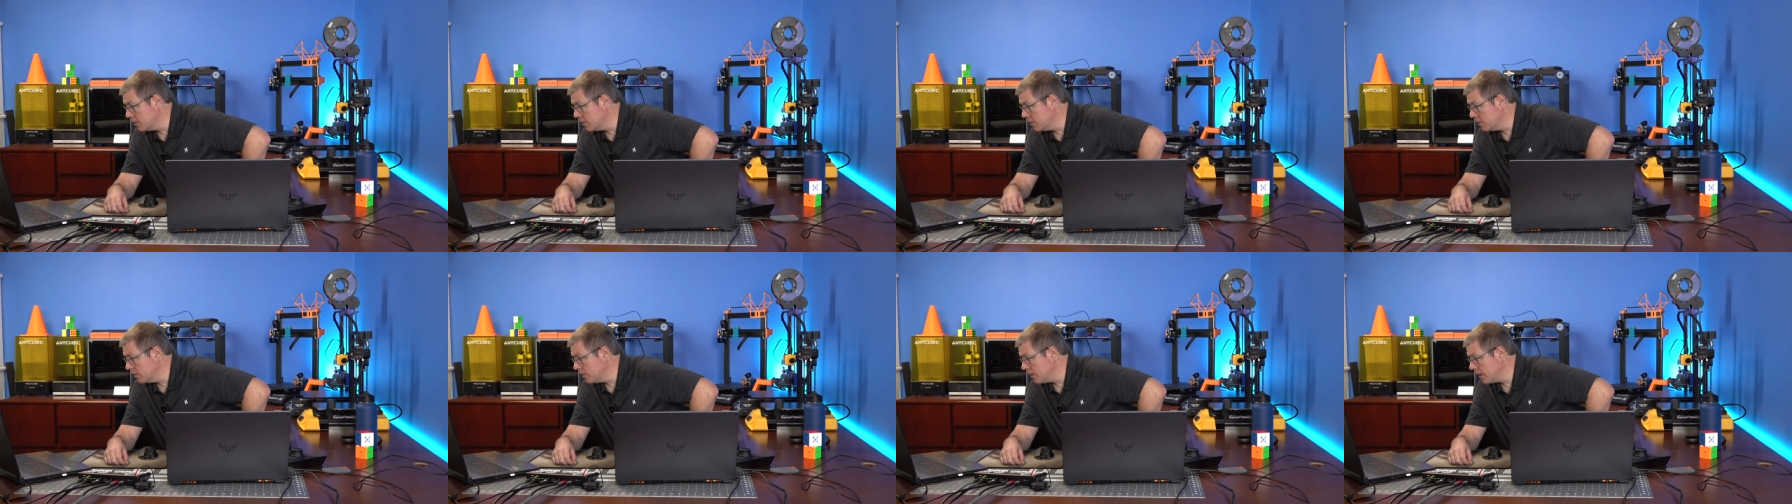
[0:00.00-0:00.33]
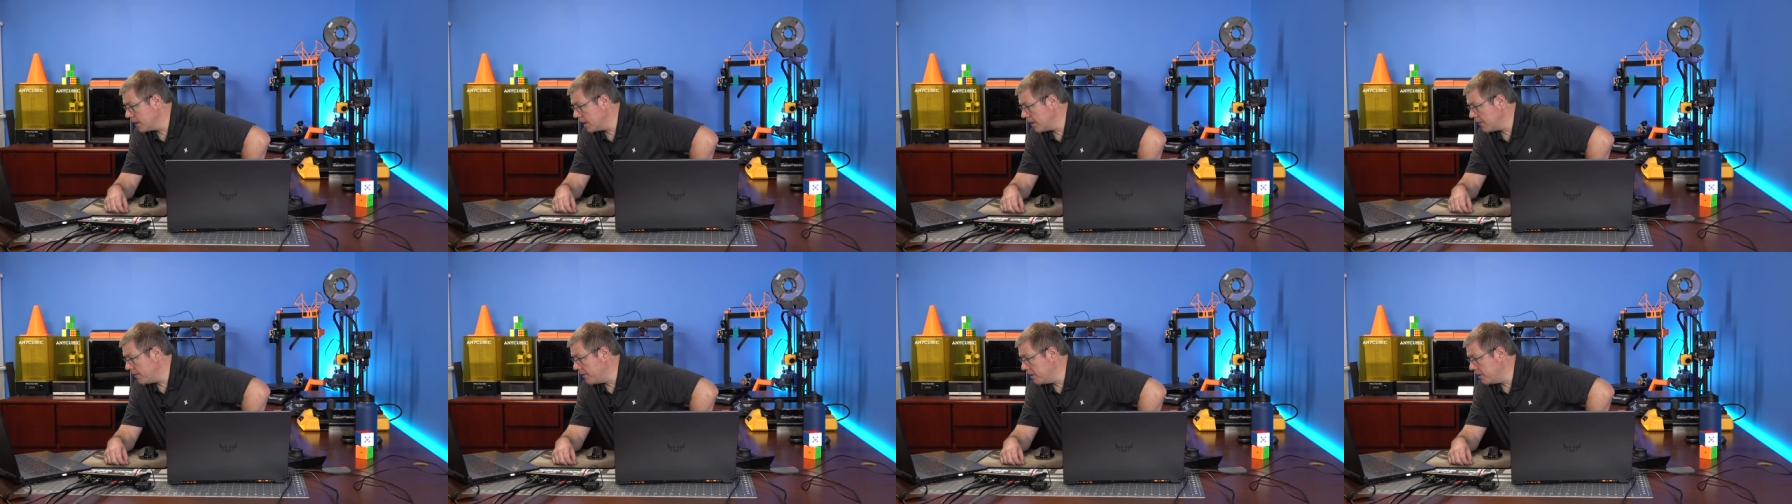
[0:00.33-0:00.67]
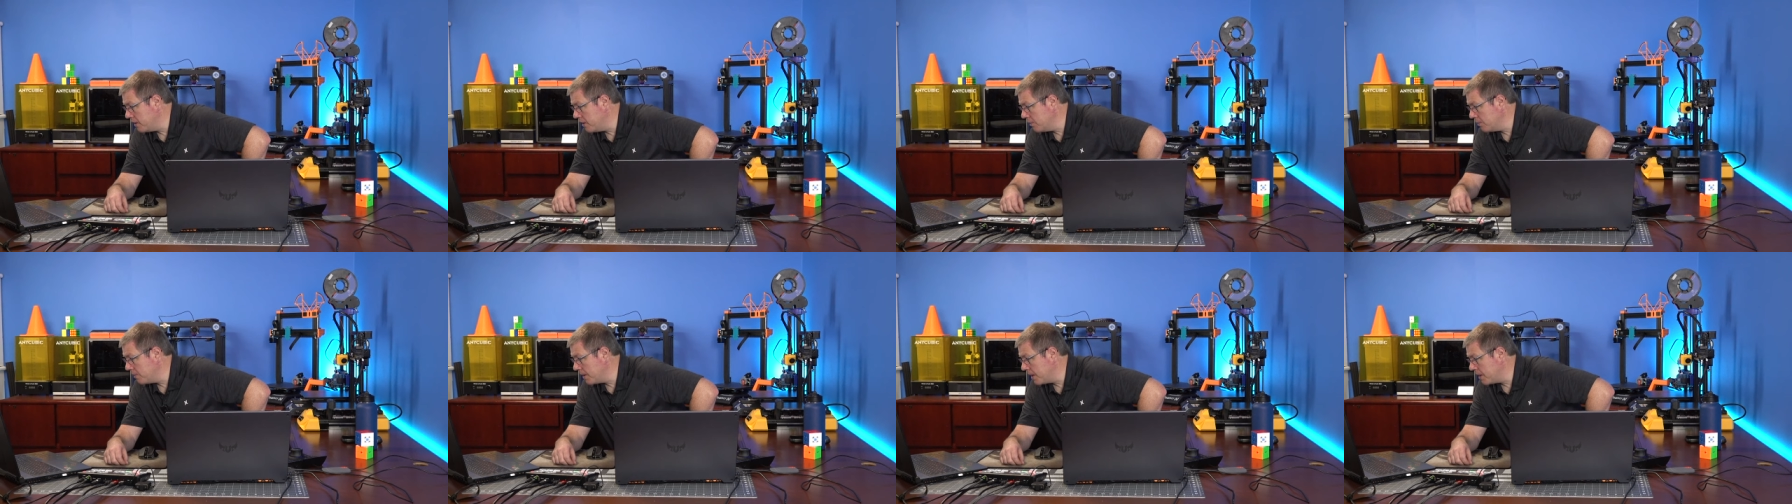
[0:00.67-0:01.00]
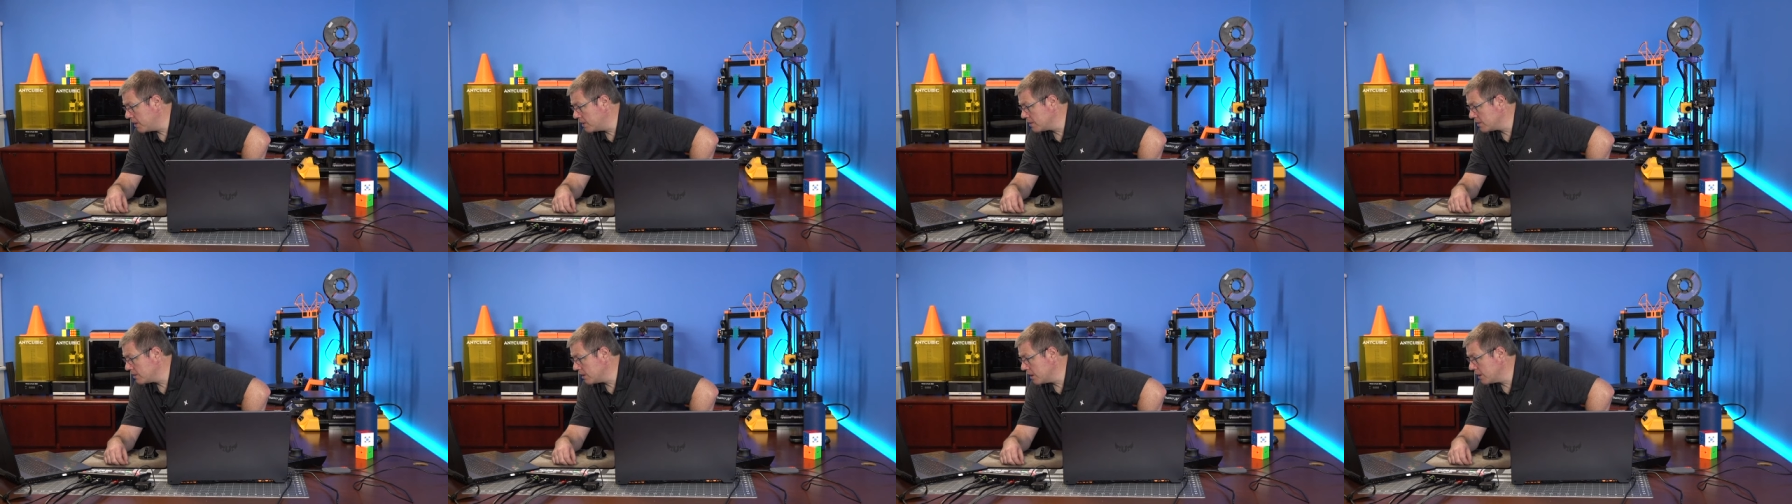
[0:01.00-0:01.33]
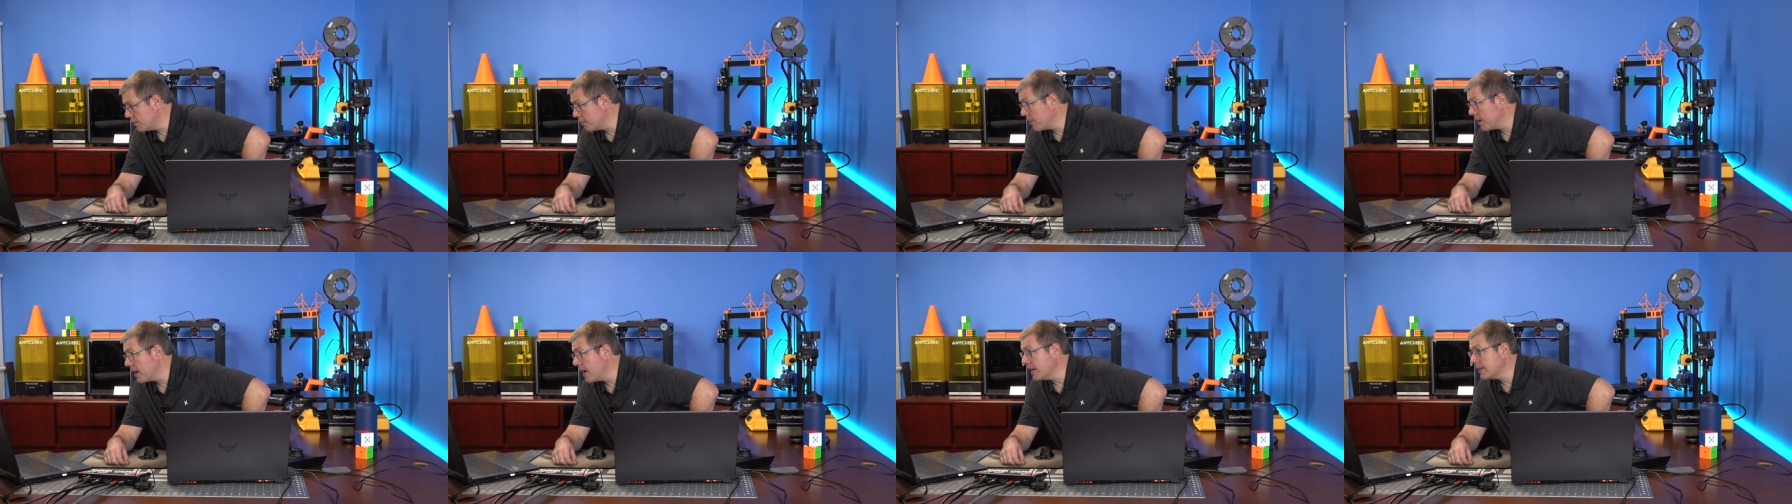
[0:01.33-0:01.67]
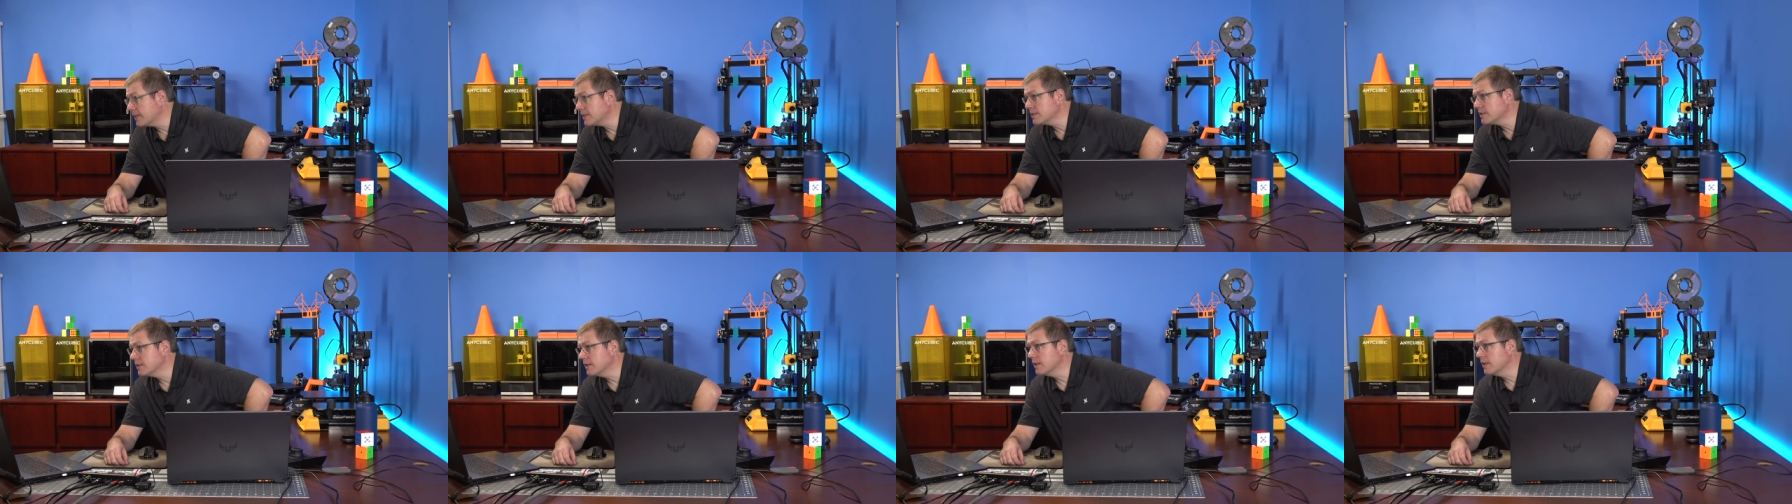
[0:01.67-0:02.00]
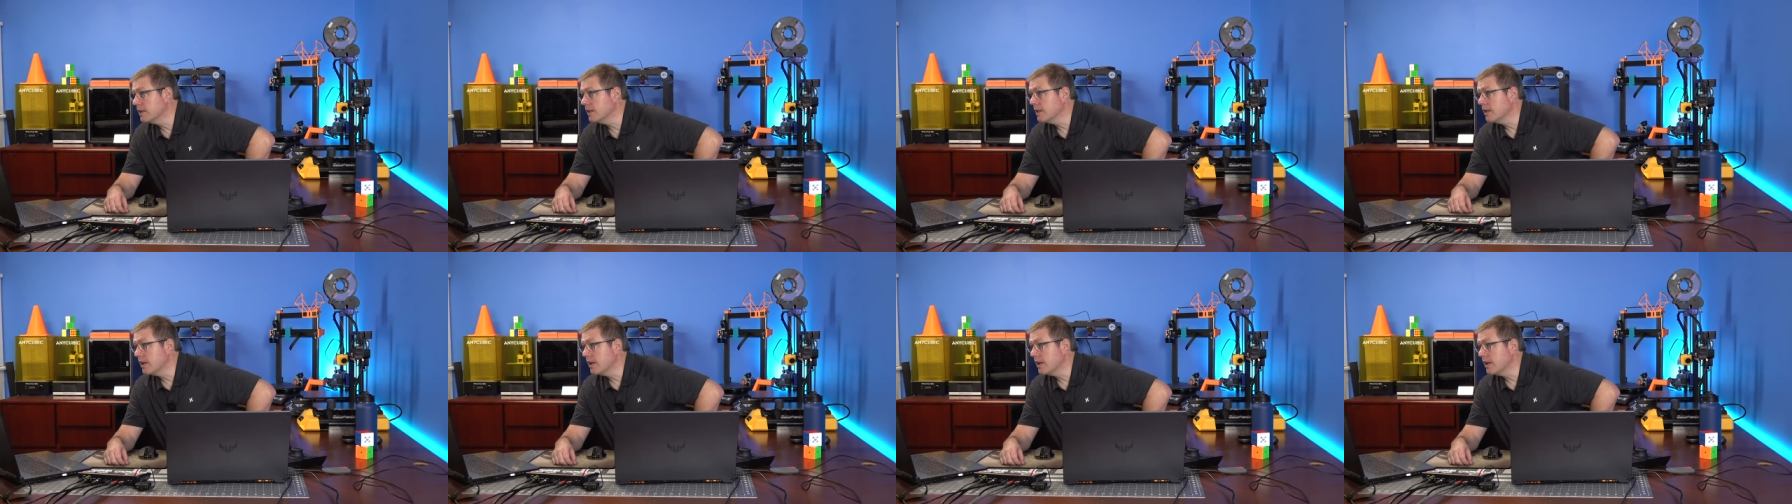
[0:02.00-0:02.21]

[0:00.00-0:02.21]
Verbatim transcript: Well, then I think you better start practicing.